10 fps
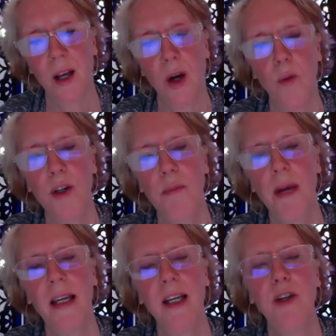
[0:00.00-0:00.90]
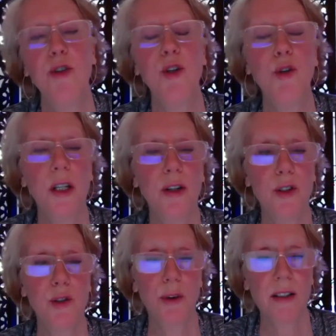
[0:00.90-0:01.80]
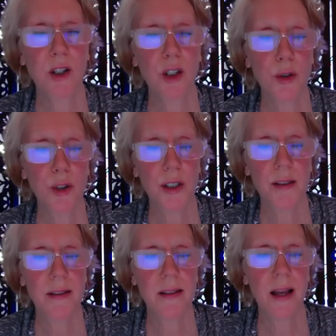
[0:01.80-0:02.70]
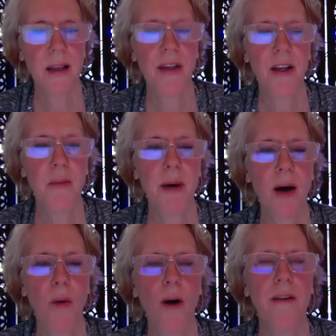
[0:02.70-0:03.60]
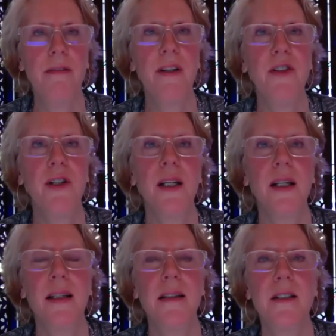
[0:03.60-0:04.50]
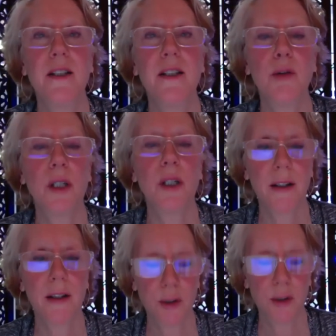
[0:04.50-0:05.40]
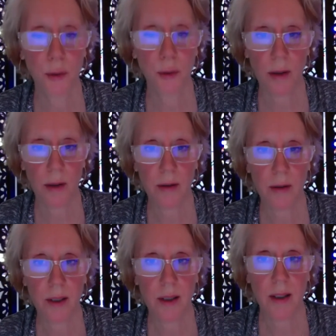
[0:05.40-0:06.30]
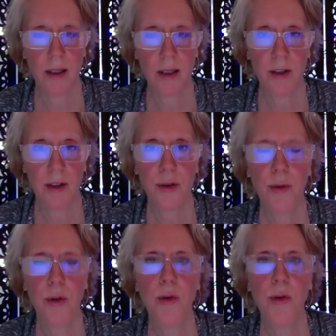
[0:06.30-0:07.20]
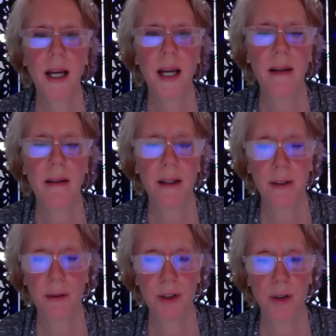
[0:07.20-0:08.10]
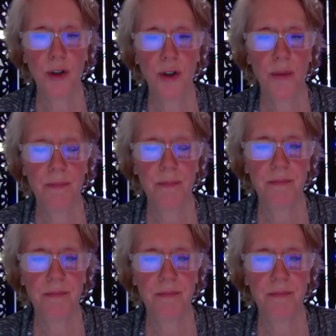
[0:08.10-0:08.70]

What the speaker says: When you're making your New Year's resolutions, think about what vision it is that you would like to create in the future.